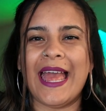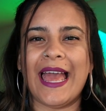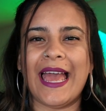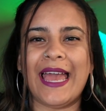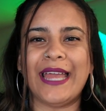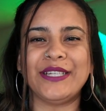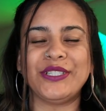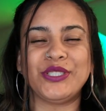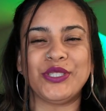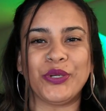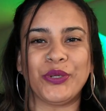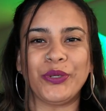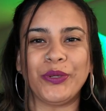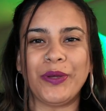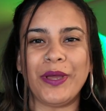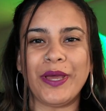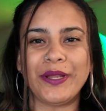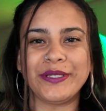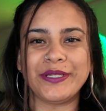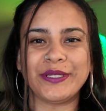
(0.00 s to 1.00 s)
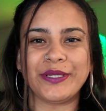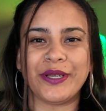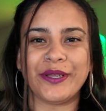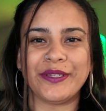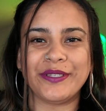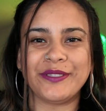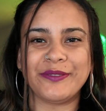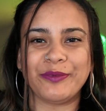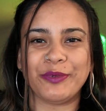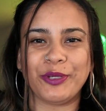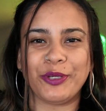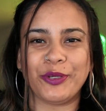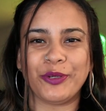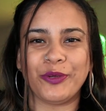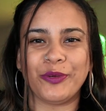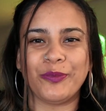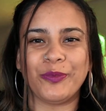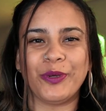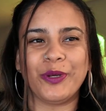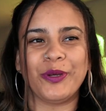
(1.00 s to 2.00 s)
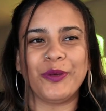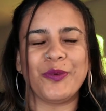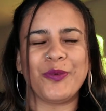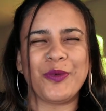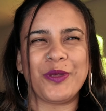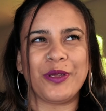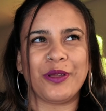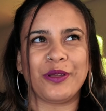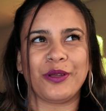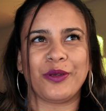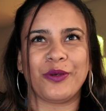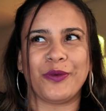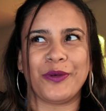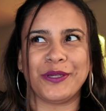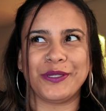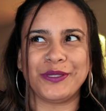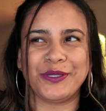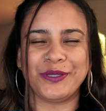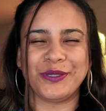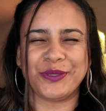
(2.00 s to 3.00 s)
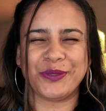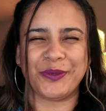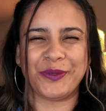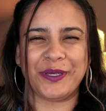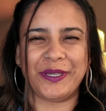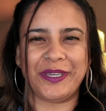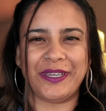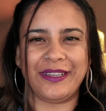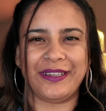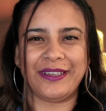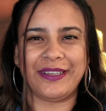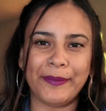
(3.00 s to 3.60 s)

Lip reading: I don't know how to start this video, but we are going to do it.